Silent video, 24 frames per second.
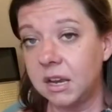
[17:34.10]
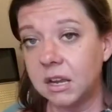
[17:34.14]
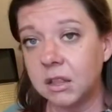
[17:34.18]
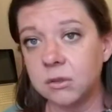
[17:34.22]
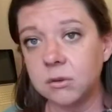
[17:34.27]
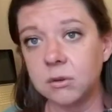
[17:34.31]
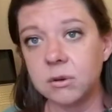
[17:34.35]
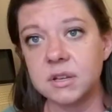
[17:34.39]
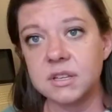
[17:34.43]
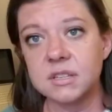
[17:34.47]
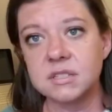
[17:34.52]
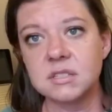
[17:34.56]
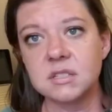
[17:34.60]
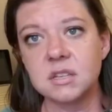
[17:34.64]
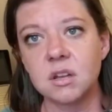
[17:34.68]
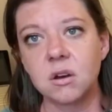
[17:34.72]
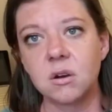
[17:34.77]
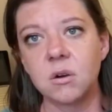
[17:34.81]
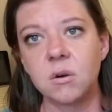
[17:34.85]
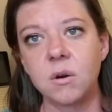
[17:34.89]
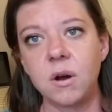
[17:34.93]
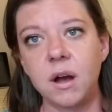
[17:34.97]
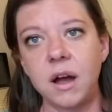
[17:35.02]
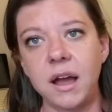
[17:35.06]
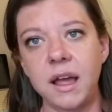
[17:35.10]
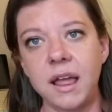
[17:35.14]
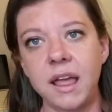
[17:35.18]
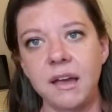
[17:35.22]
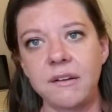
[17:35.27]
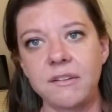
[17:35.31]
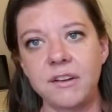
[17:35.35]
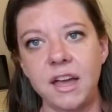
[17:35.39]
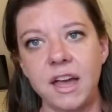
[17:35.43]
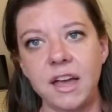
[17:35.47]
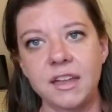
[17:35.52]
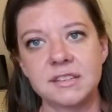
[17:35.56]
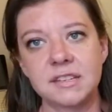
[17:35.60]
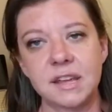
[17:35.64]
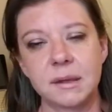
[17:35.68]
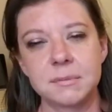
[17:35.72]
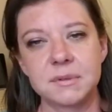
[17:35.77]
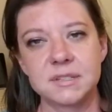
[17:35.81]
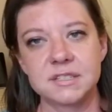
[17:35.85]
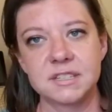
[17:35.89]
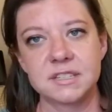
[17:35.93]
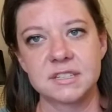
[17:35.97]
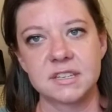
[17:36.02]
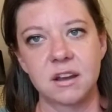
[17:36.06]
getting through it. So I haven't had
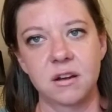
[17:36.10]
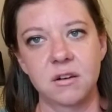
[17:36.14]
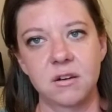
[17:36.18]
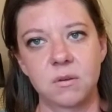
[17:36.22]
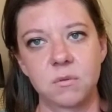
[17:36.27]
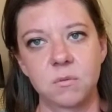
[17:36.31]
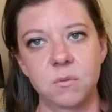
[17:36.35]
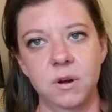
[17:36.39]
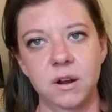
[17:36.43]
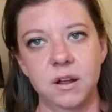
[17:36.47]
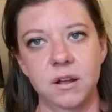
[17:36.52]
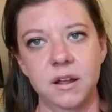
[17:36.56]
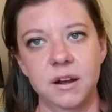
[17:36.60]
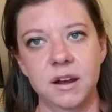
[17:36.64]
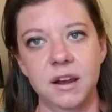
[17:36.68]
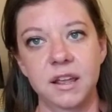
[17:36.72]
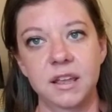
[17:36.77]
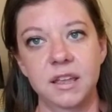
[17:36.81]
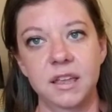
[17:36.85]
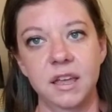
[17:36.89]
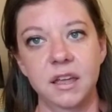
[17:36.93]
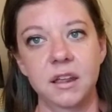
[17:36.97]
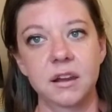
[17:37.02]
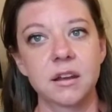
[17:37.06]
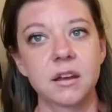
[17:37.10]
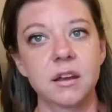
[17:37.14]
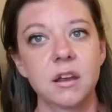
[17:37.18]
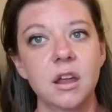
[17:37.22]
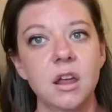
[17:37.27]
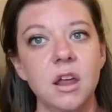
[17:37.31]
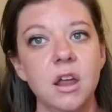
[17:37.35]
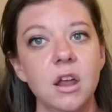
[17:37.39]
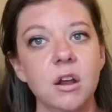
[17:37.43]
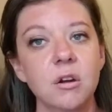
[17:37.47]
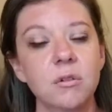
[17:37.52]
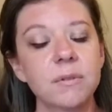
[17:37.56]
time to sit down and work on it again